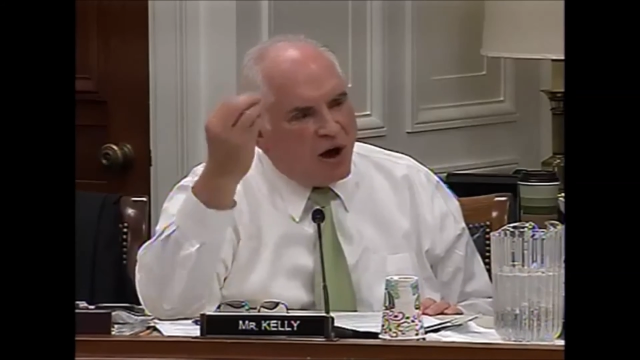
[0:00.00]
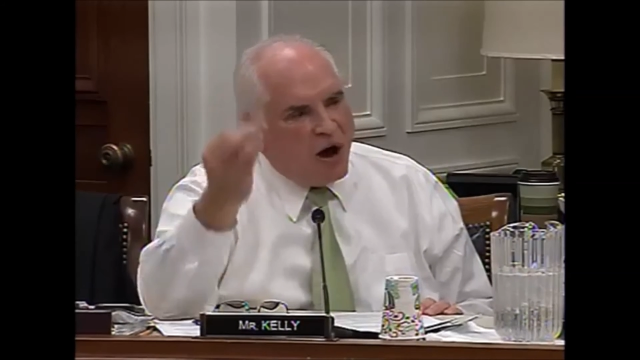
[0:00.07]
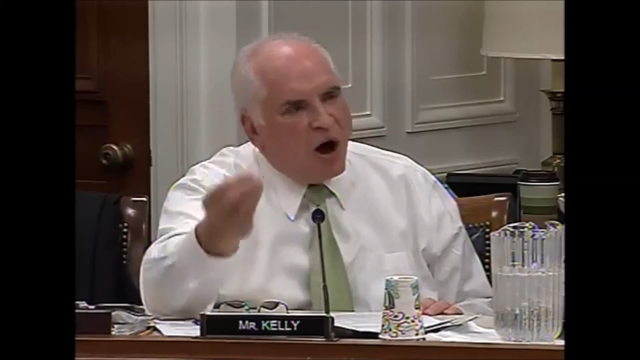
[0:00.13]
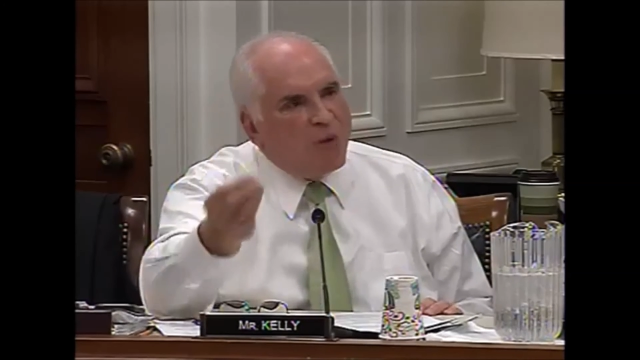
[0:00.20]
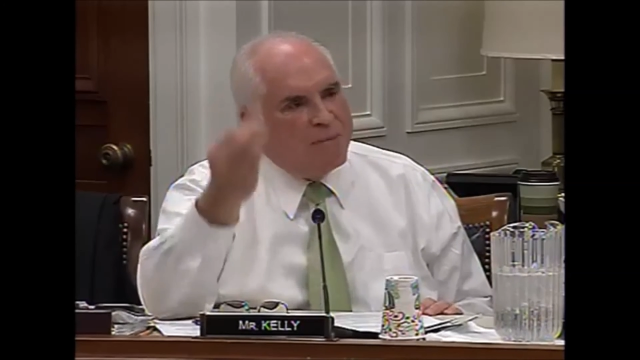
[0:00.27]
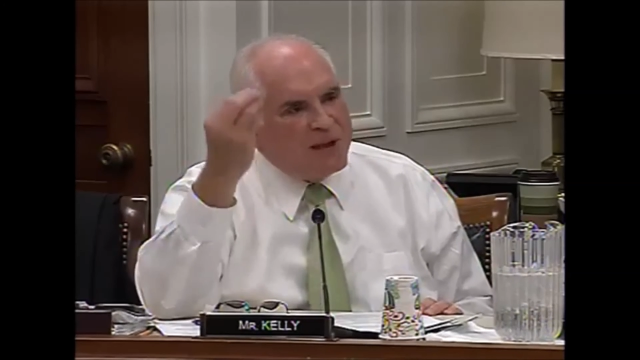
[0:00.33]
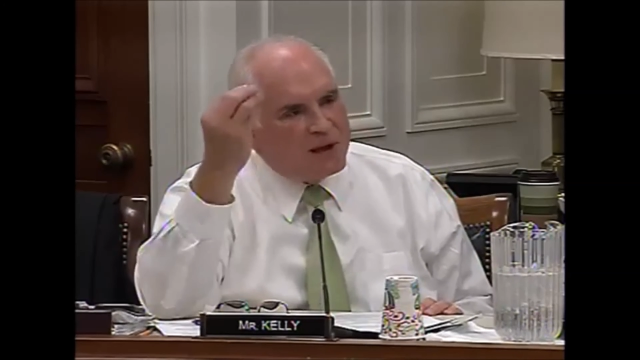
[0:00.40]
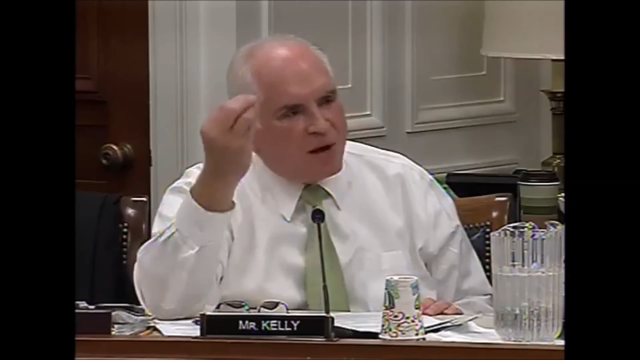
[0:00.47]

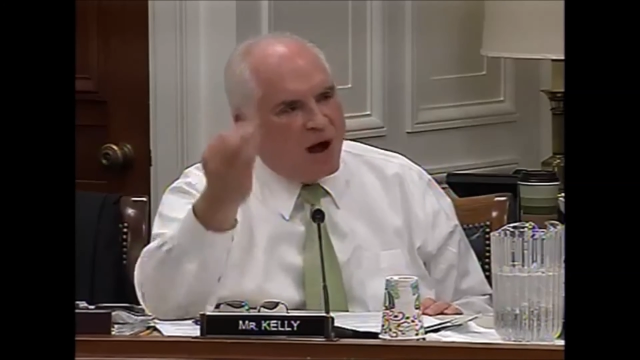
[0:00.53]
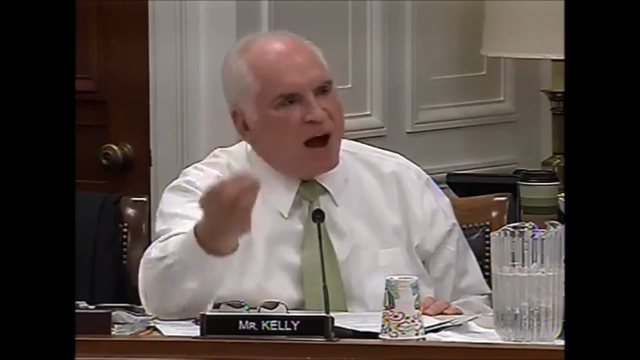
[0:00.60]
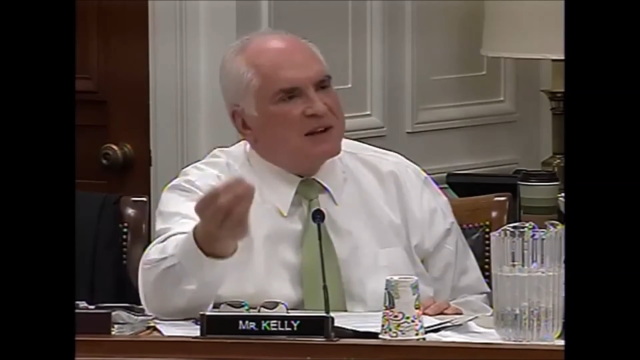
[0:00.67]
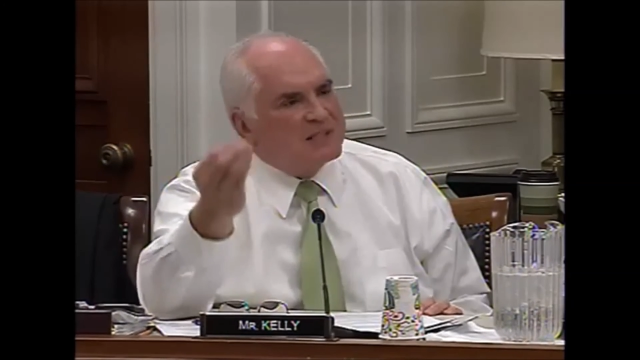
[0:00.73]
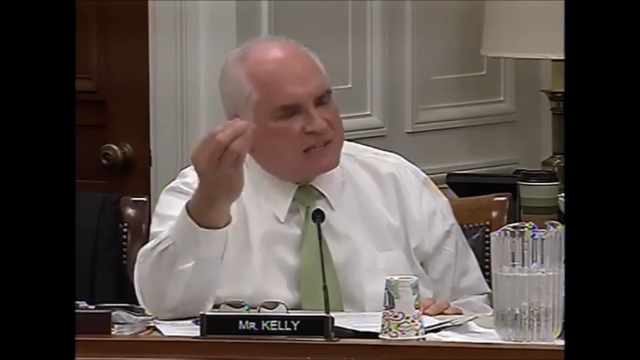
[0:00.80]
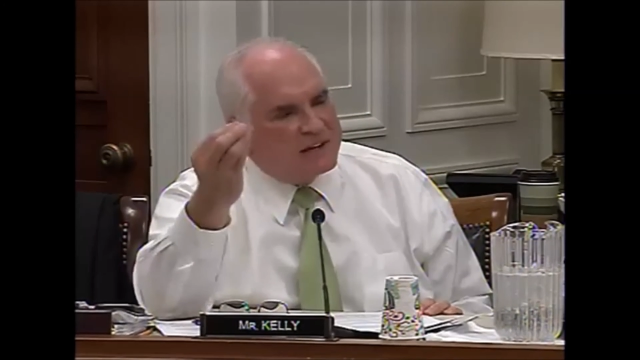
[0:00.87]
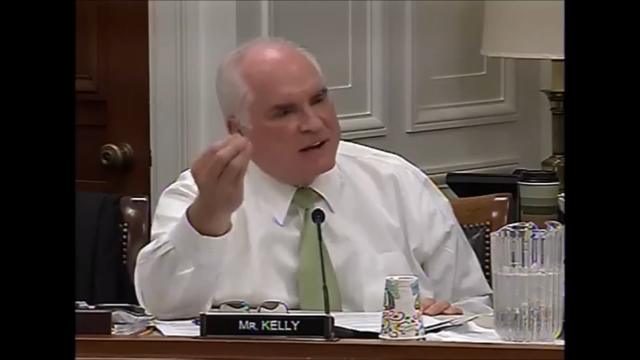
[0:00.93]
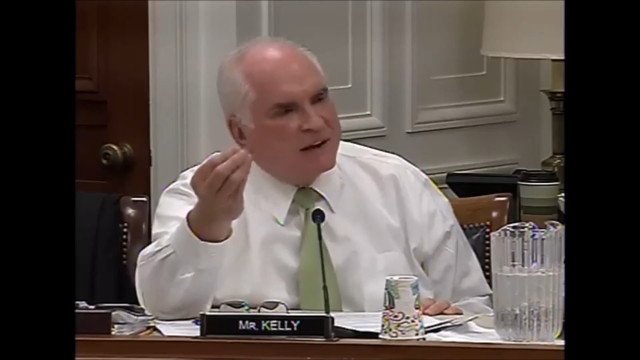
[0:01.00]
all
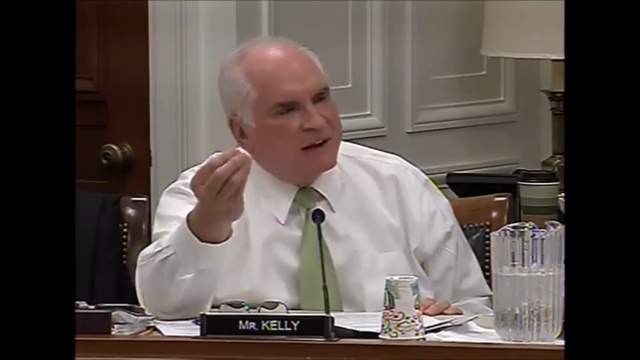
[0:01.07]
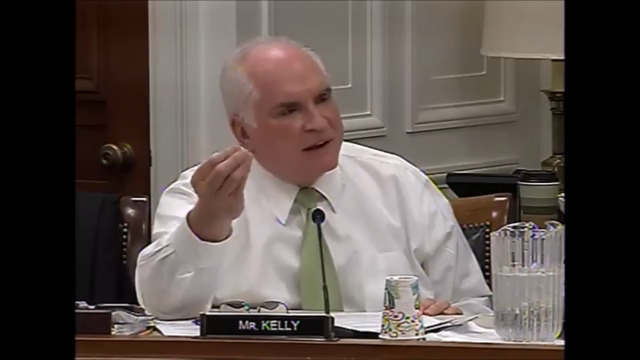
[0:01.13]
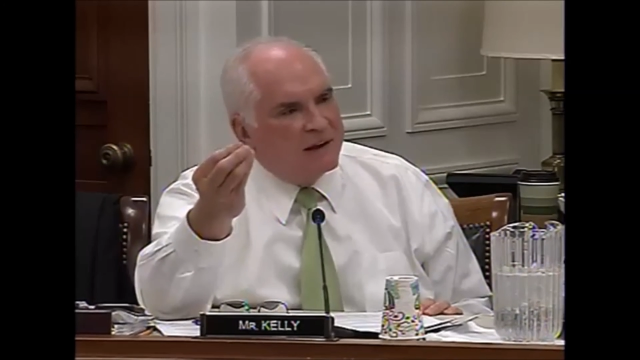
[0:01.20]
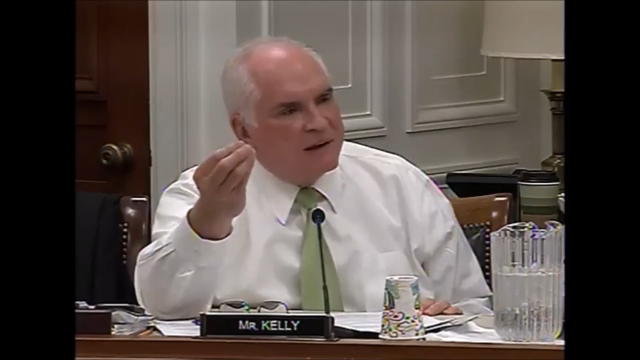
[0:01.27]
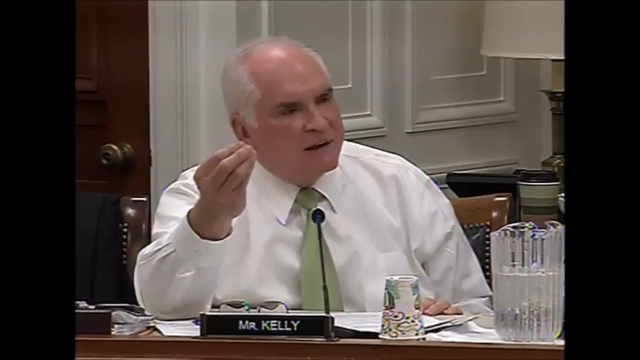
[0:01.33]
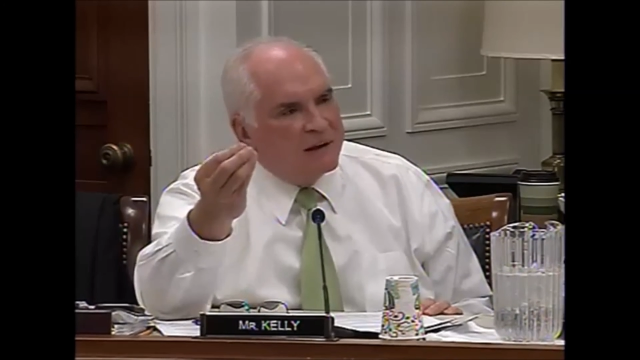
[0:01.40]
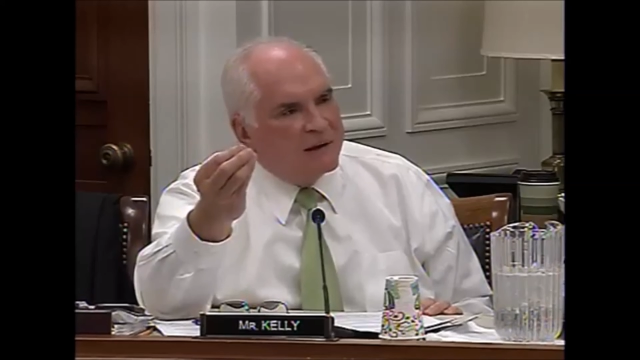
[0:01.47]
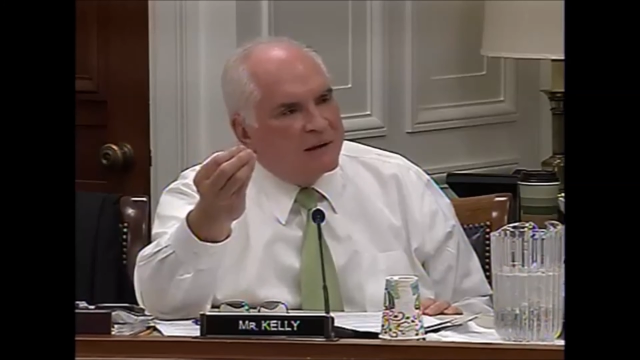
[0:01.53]
because
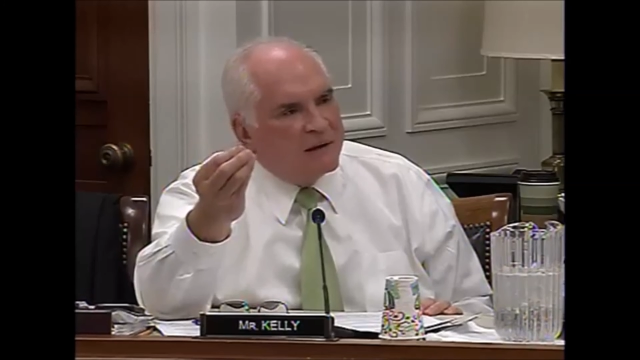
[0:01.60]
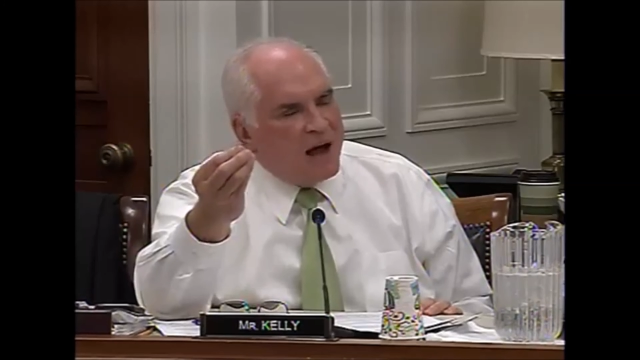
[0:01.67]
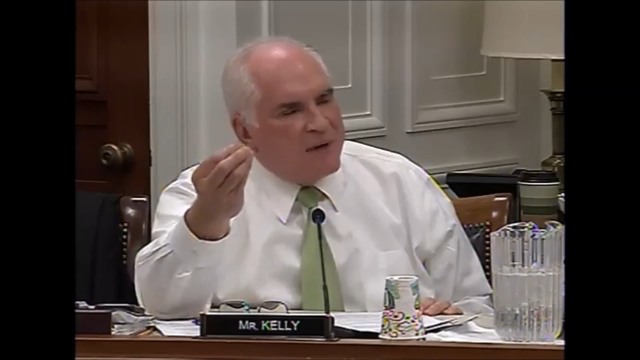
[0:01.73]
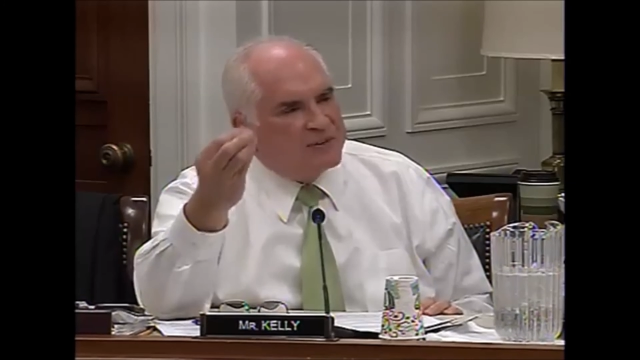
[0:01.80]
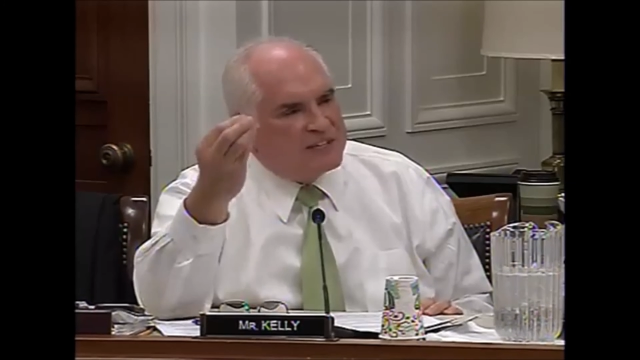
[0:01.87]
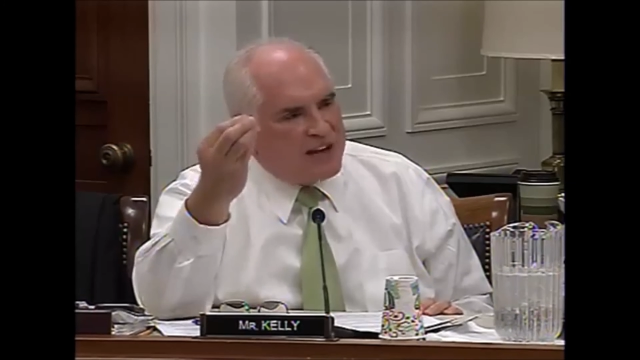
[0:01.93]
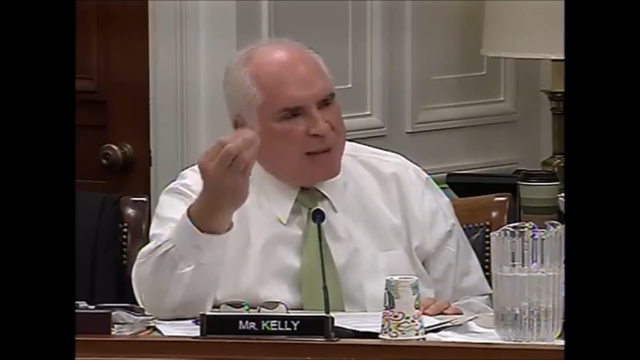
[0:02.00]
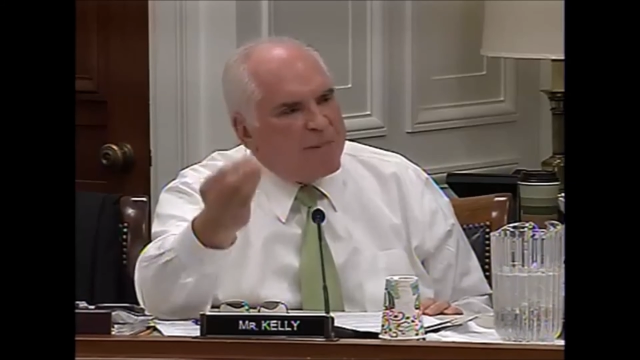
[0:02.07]

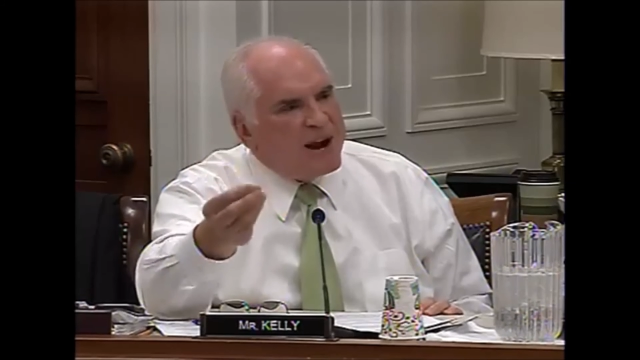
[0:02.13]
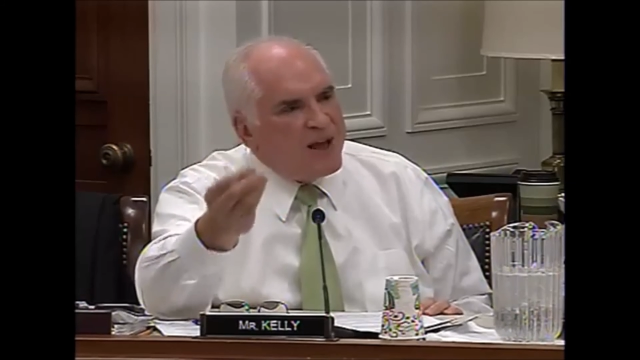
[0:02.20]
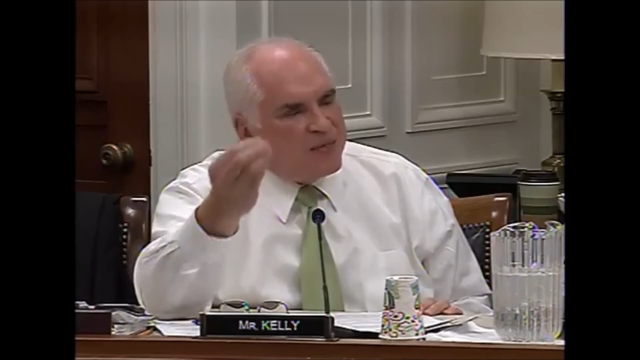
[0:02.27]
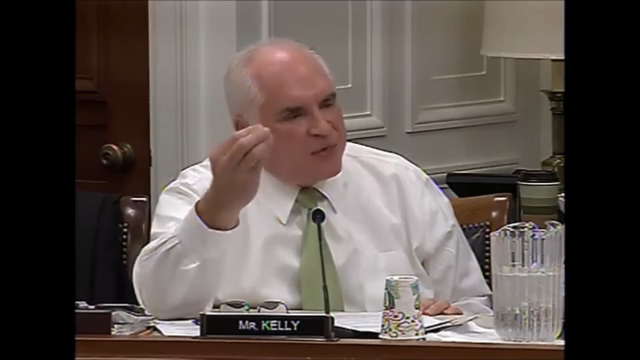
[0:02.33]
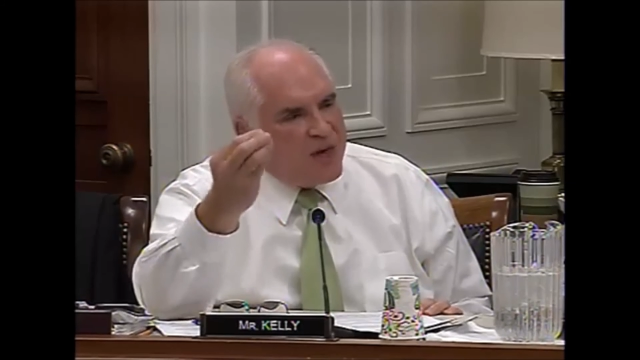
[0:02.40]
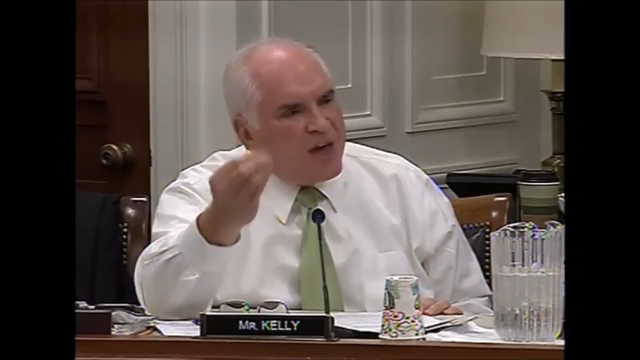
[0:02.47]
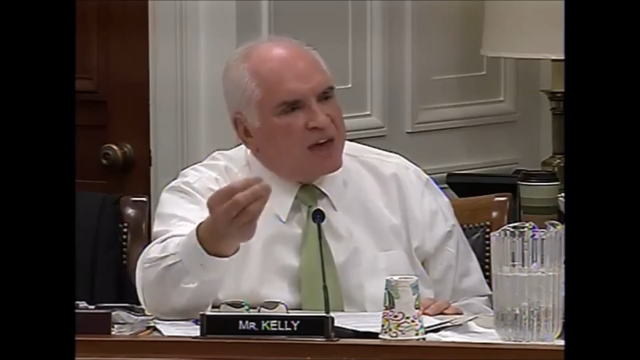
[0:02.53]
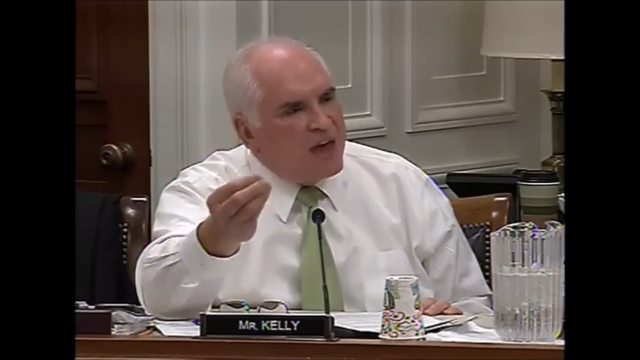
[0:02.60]
of somebody
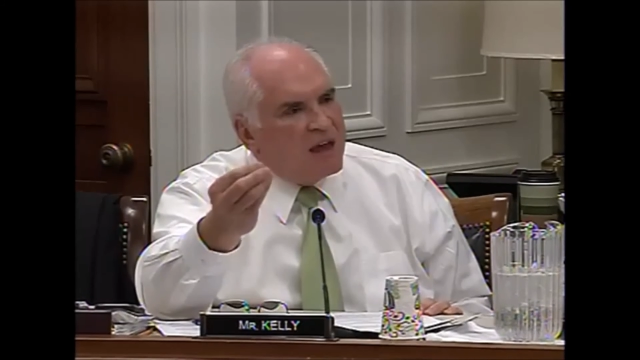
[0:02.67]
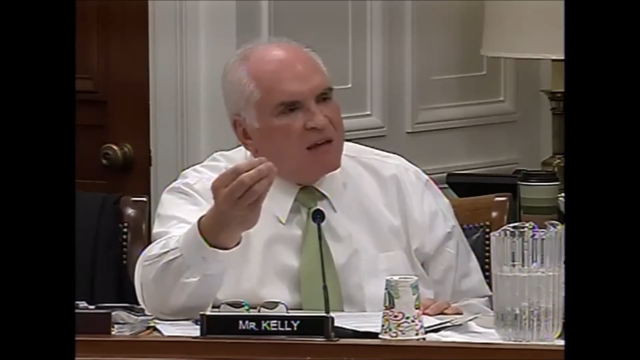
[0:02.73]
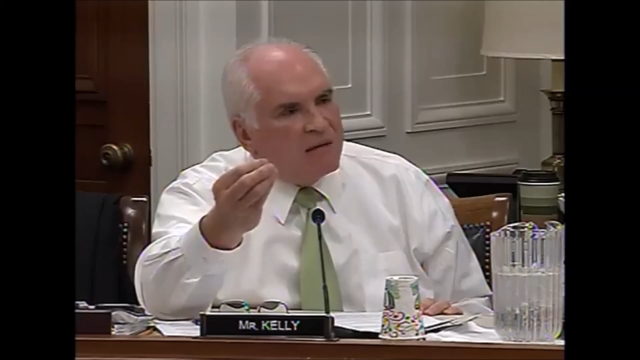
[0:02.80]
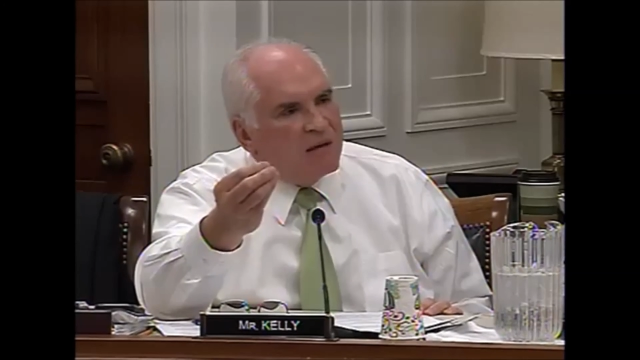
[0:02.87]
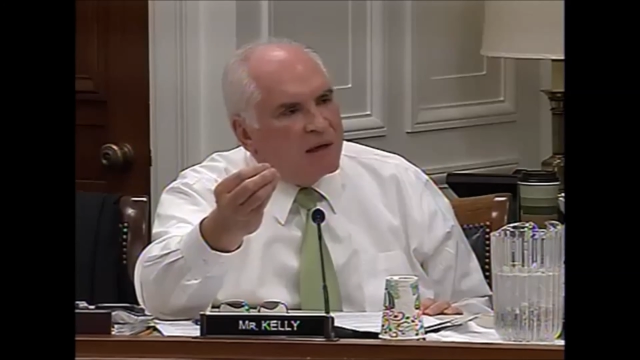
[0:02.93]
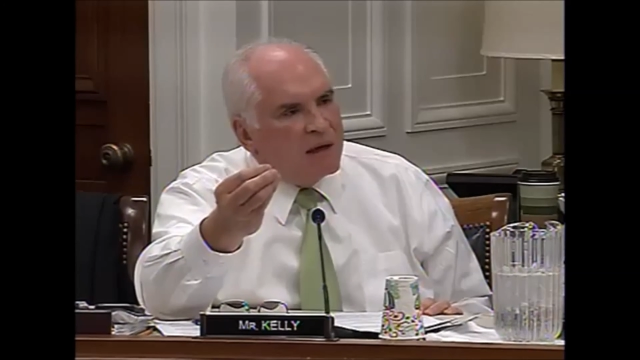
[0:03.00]
thinking